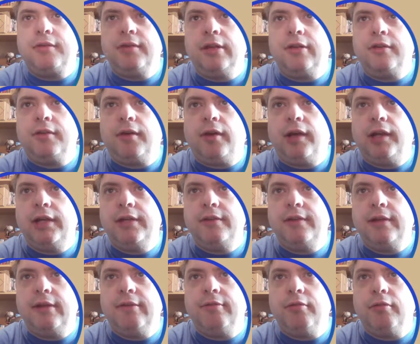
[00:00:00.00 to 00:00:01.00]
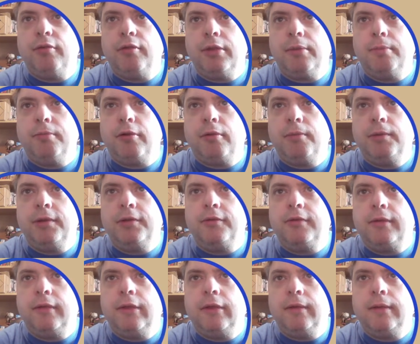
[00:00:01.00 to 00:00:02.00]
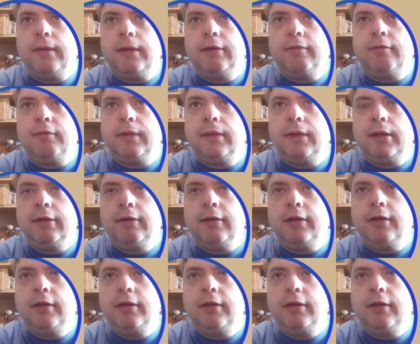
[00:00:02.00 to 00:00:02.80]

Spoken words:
entirely deliver on the promise that they